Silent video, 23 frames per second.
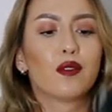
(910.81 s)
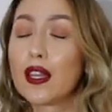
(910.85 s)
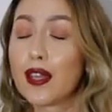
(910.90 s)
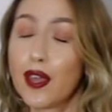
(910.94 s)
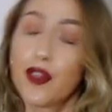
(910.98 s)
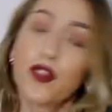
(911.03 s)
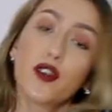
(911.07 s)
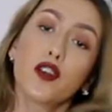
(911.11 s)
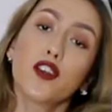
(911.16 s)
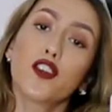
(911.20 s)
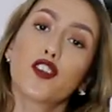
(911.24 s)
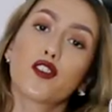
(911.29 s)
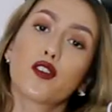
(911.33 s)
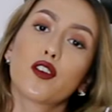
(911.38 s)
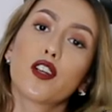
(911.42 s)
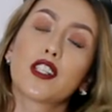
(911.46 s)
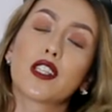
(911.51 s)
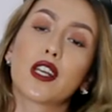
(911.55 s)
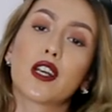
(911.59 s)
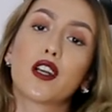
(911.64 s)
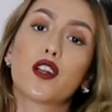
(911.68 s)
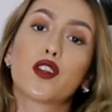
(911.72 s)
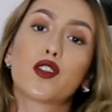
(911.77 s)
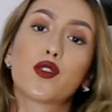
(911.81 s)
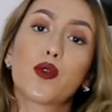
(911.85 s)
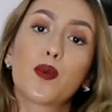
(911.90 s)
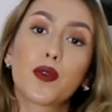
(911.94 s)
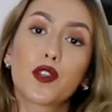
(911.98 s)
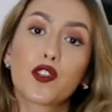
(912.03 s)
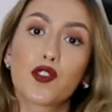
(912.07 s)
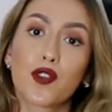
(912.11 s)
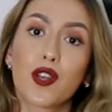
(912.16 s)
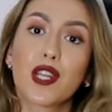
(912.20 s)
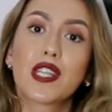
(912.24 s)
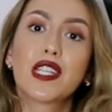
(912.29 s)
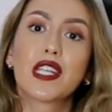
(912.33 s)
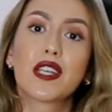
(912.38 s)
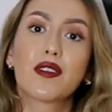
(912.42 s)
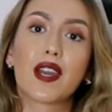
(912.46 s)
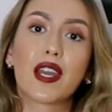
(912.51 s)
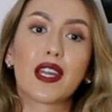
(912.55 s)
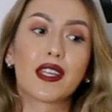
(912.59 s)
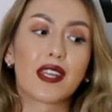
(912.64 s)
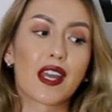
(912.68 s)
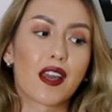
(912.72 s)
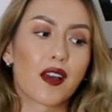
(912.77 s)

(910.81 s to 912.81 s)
leather shorts are super trendy right